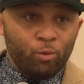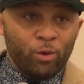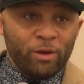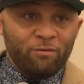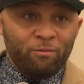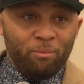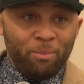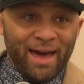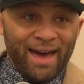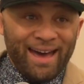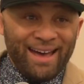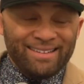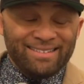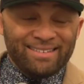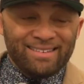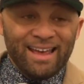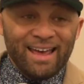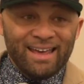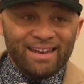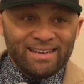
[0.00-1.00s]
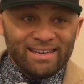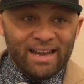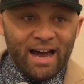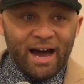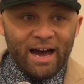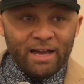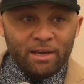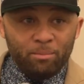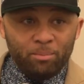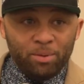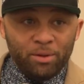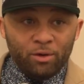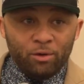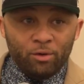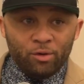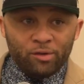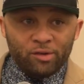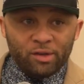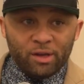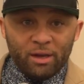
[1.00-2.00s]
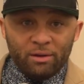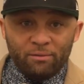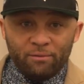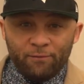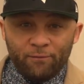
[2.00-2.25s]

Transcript: We've passed 9 bills in